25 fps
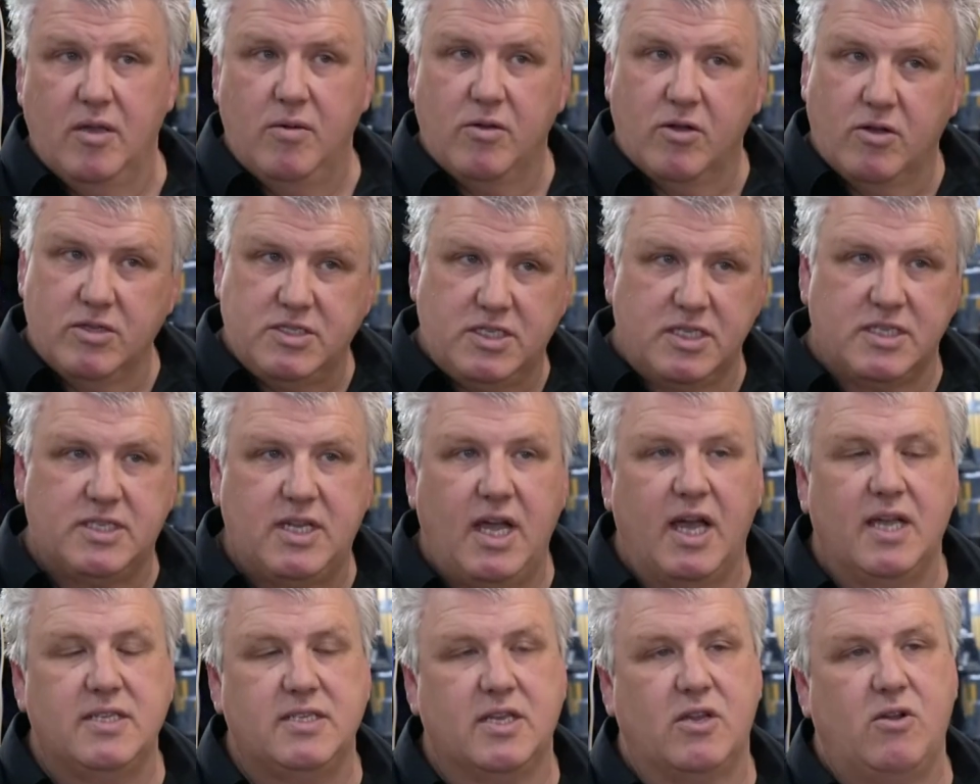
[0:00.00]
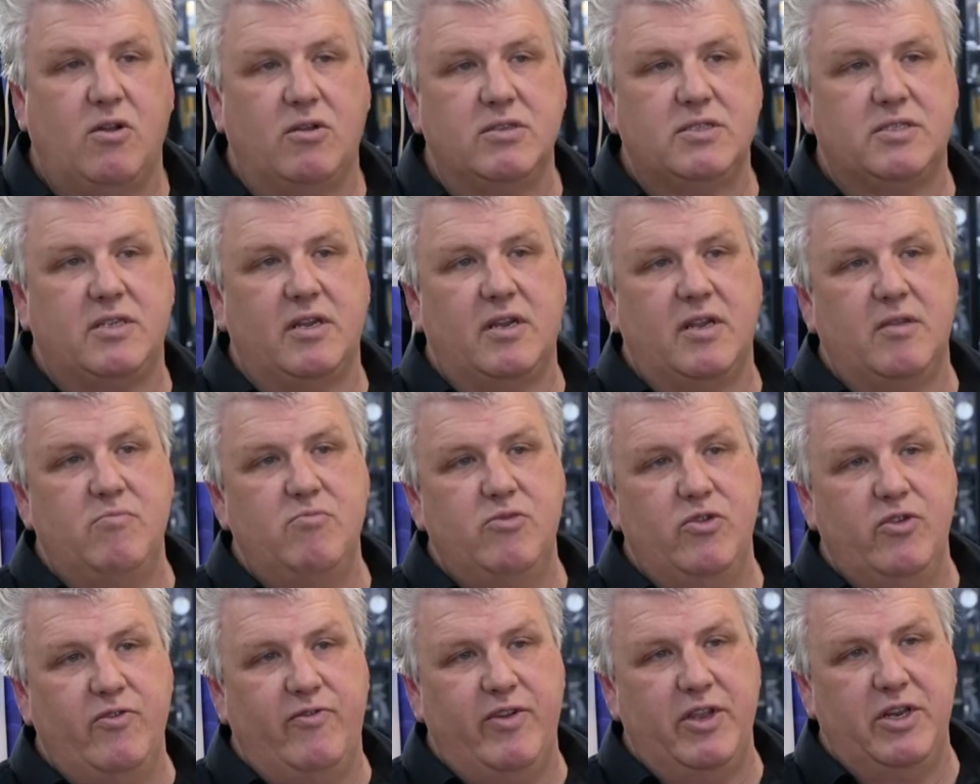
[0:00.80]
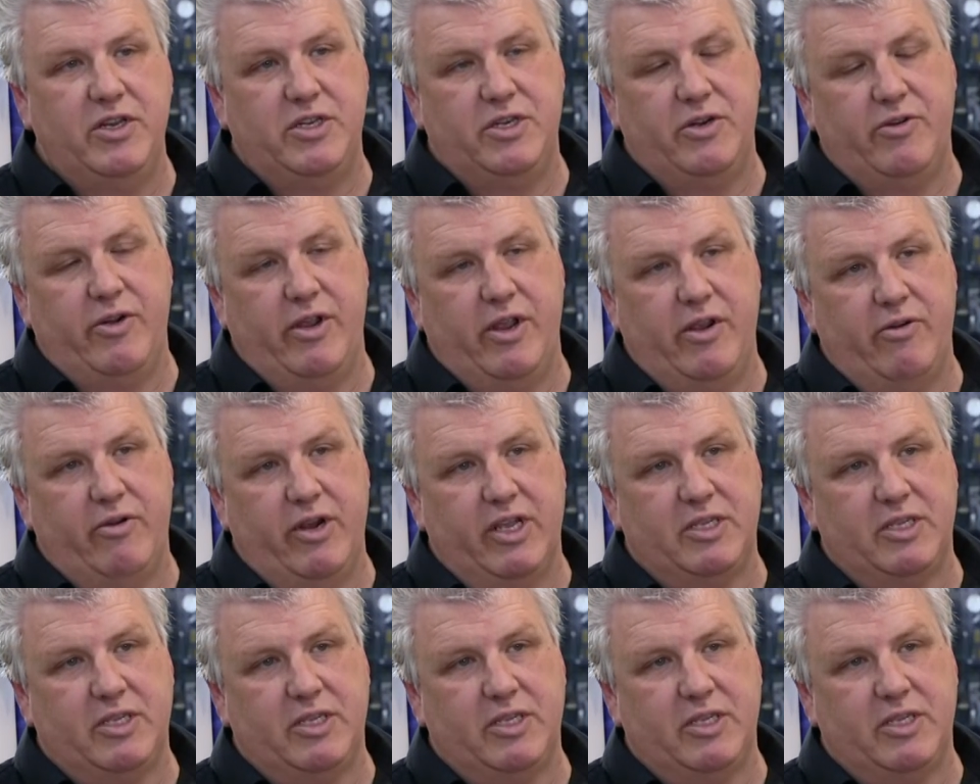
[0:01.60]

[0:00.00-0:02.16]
because the stars are constantly moving during your